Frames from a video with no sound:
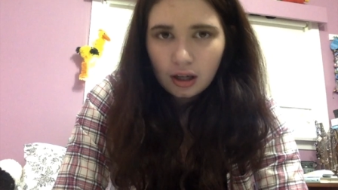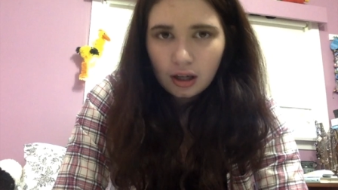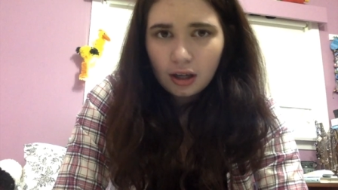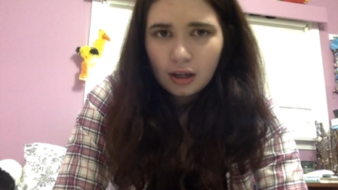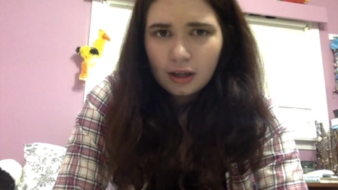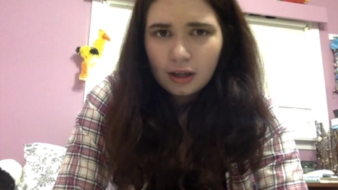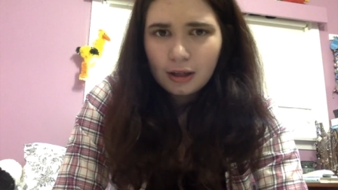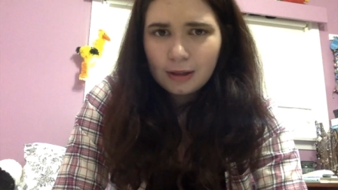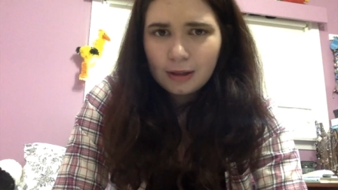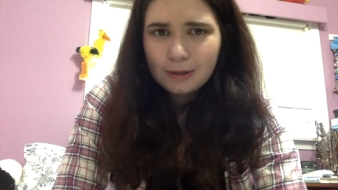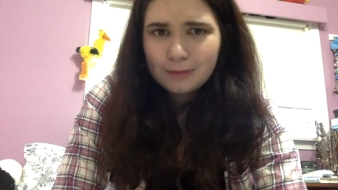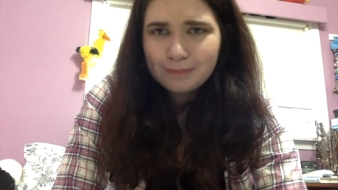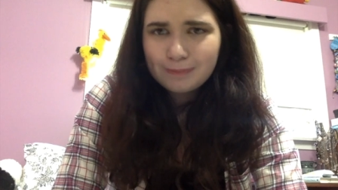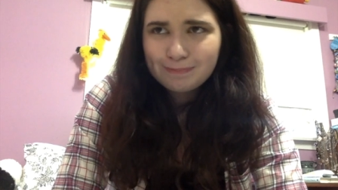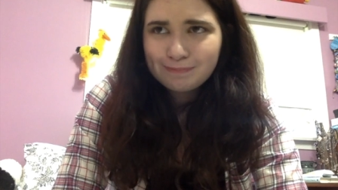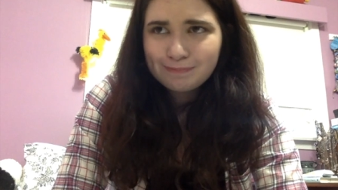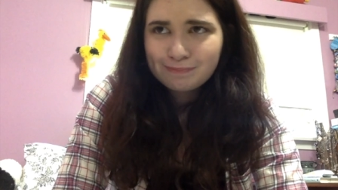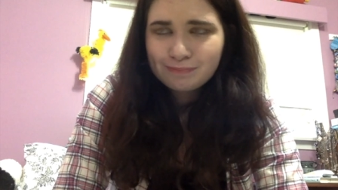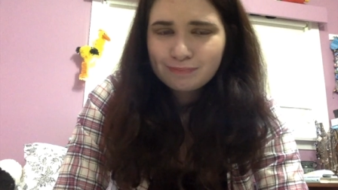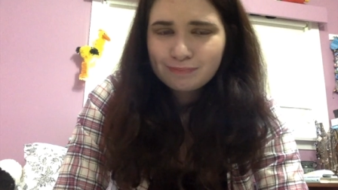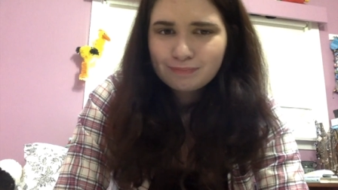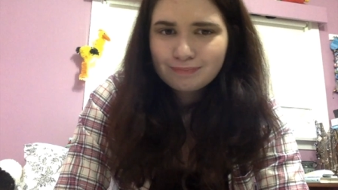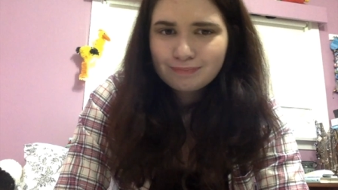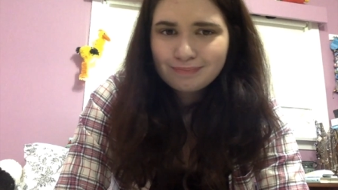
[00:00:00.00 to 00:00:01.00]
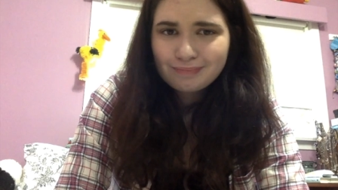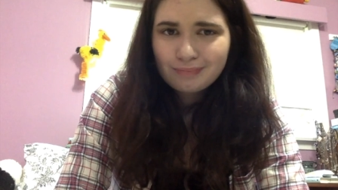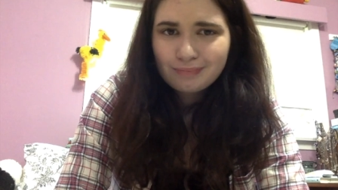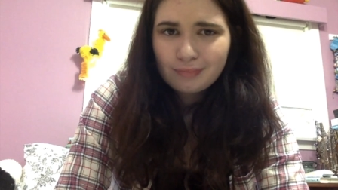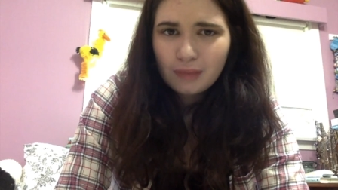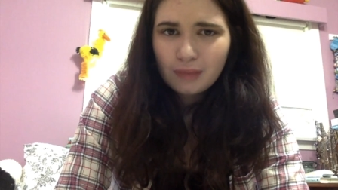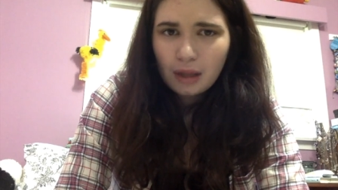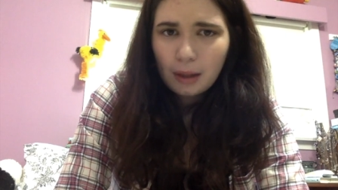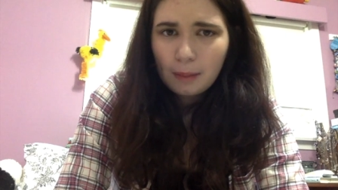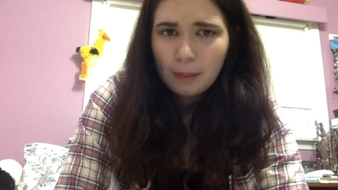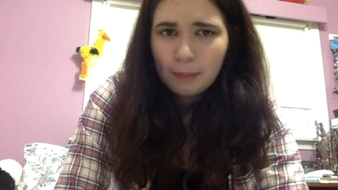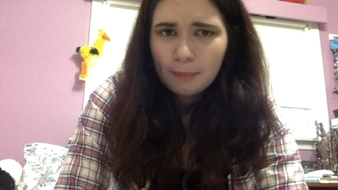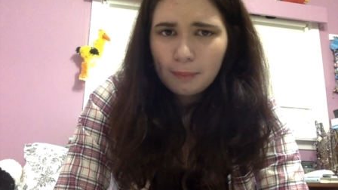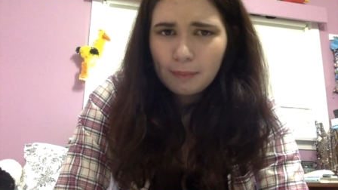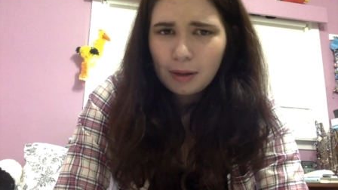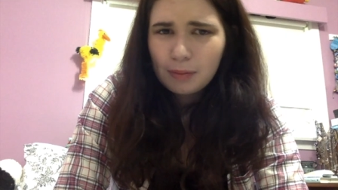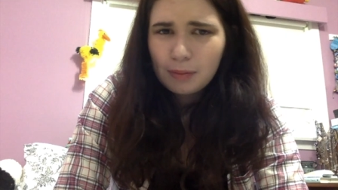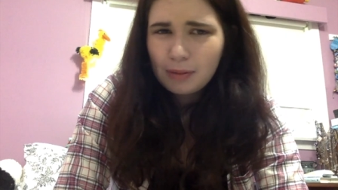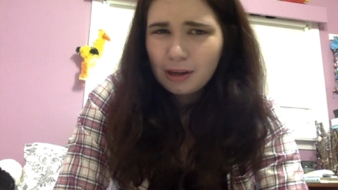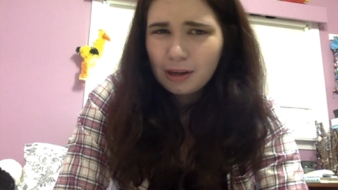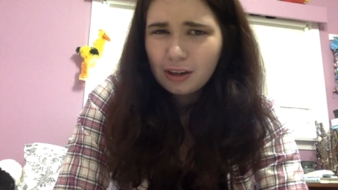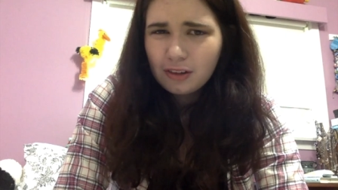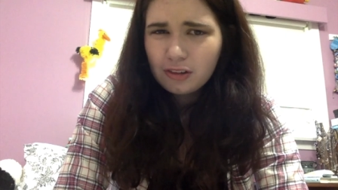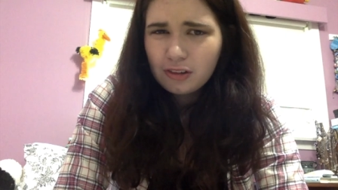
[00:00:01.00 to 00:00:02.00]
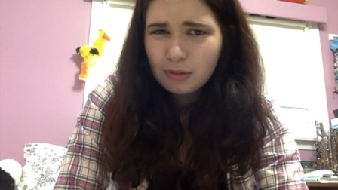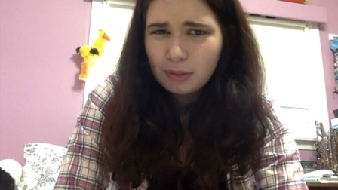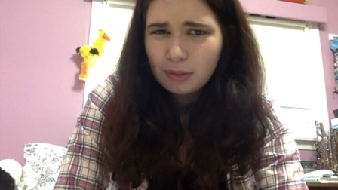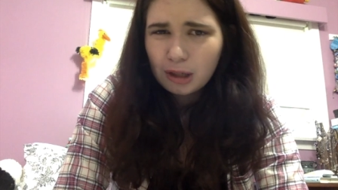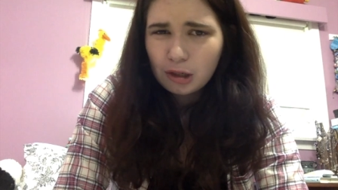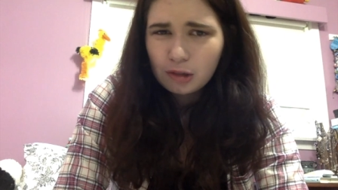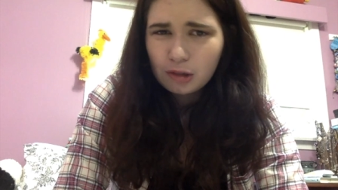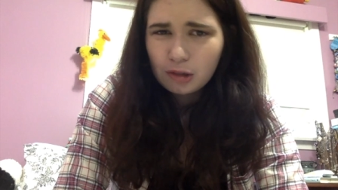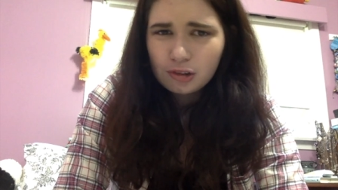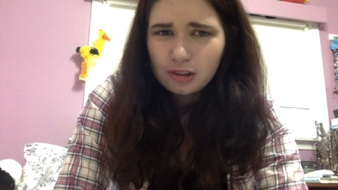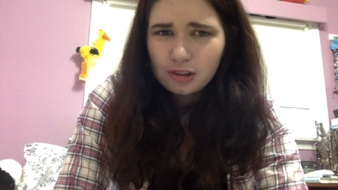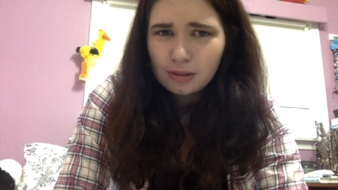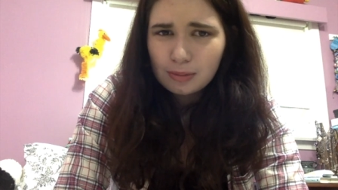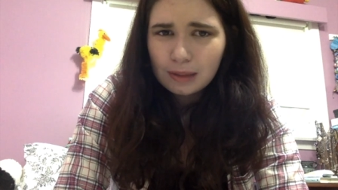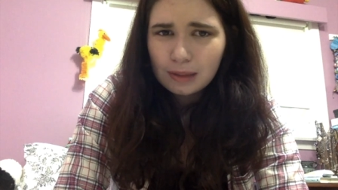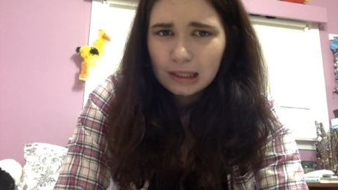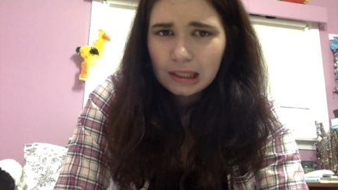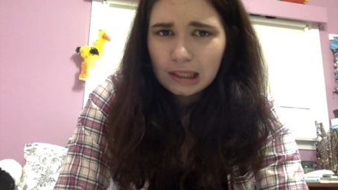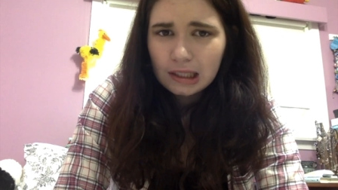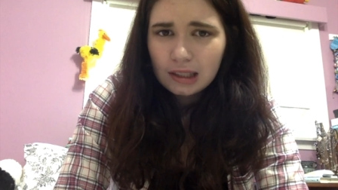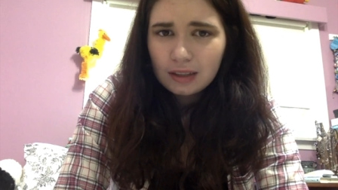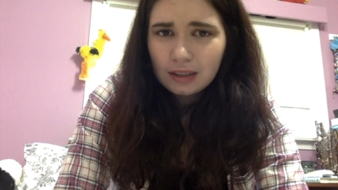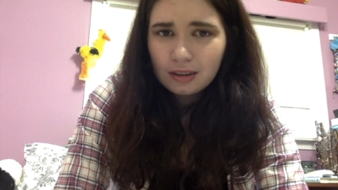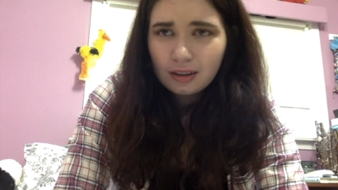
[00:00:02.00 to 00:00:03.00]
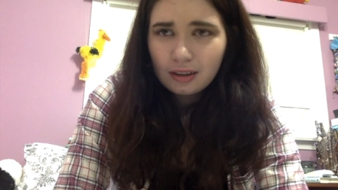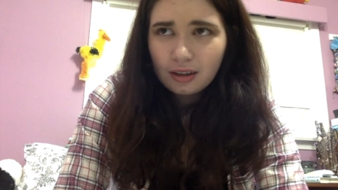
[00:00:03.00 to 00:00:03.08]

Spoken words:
My parents are my OTP.